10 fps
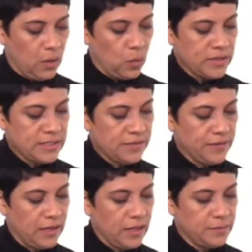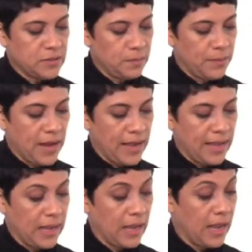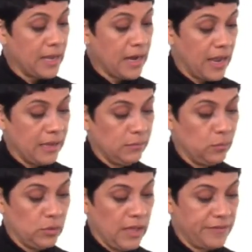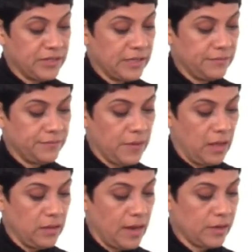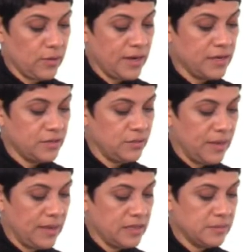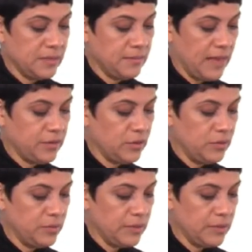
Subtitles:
was developed by, and I will have to give a lot of credit to my husband, Manuel.